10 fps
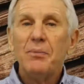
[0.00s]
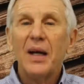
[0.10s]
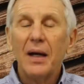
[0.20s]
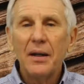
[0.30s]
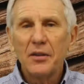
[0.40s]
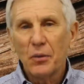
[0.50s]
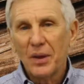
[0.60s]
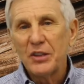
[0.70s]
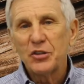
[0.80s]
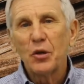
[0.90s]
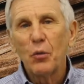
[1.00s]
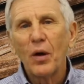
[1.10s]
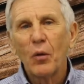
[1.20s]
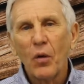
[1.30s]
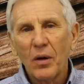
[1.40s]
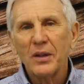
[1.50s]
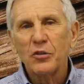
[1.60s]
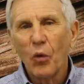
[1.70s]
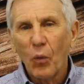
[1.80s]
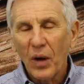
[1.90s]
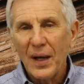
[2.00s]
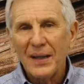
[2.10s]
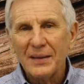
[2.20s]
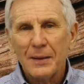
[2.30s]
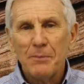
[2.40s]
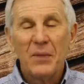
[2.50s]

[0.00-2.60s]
The other reason we're wanting to wait